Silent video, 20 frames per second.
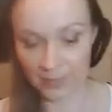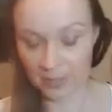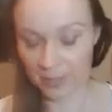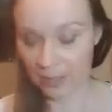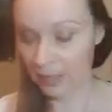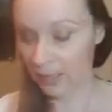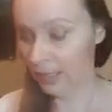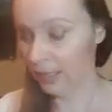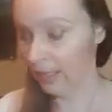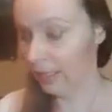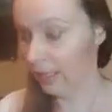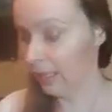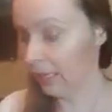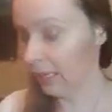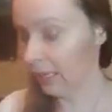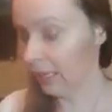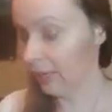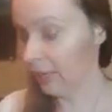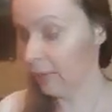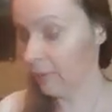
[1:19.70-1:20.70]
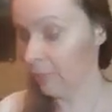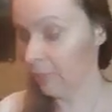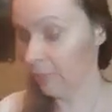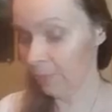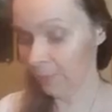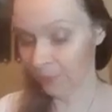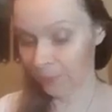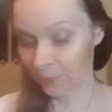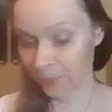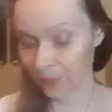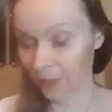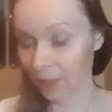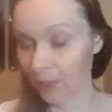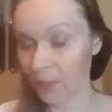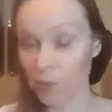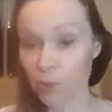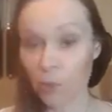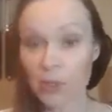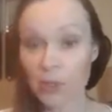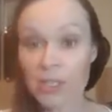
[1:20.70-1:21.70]

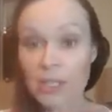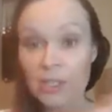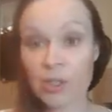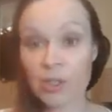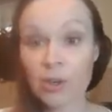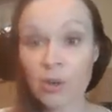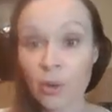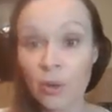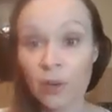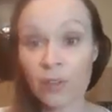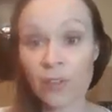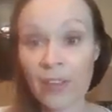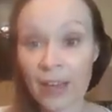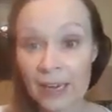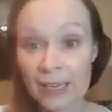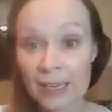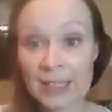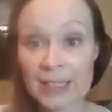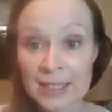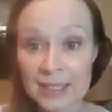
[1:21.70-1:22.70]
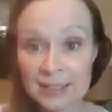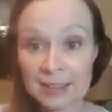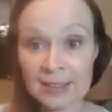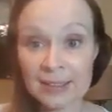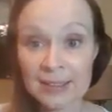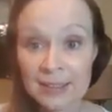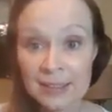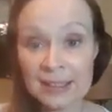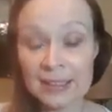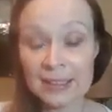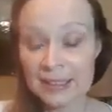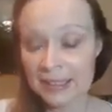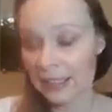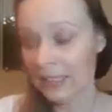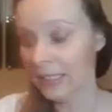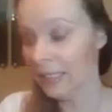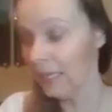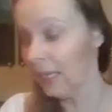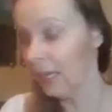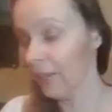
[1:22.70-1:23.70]
So once I'd done all of that,
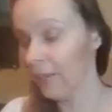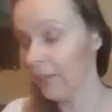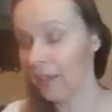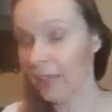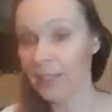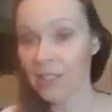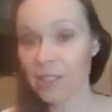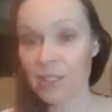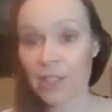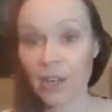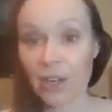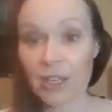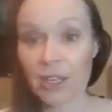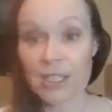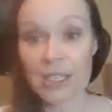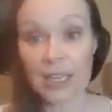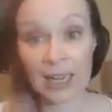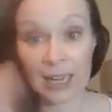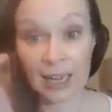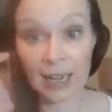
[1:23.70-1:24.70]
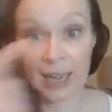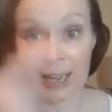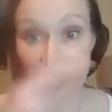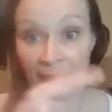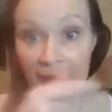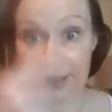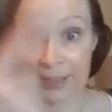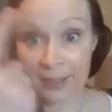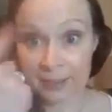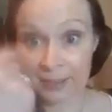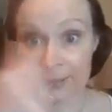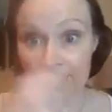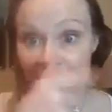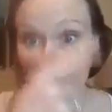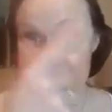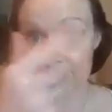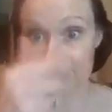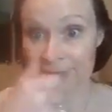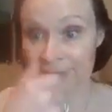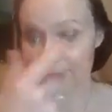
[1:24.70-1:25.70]
I then started to clag
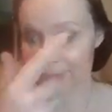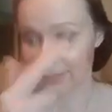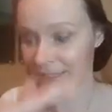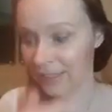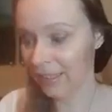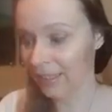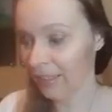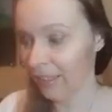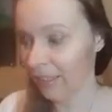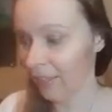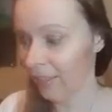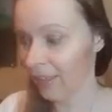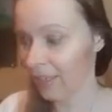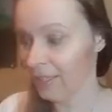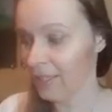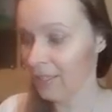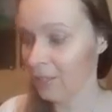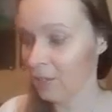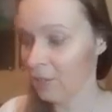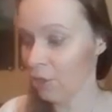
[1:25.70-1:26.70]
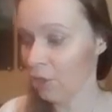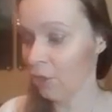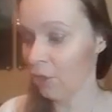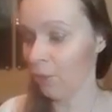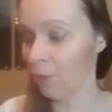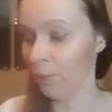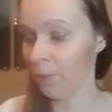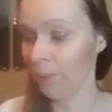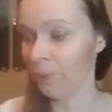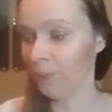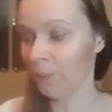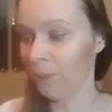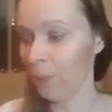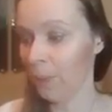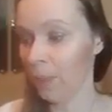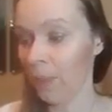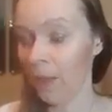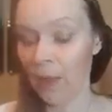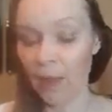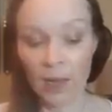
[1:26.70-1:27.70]
this. So,
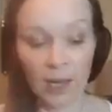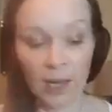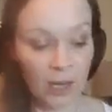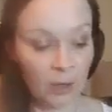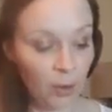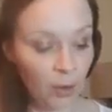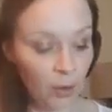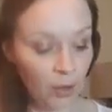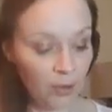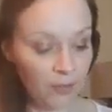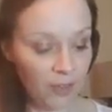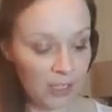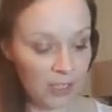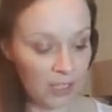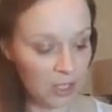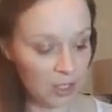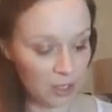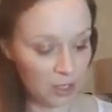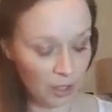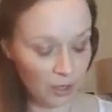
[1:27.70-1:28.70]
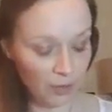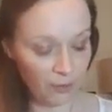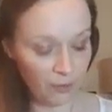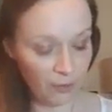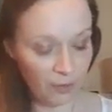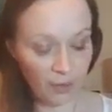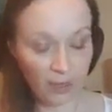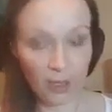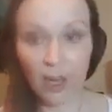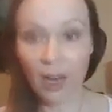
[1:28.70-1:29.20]
and all of this stuff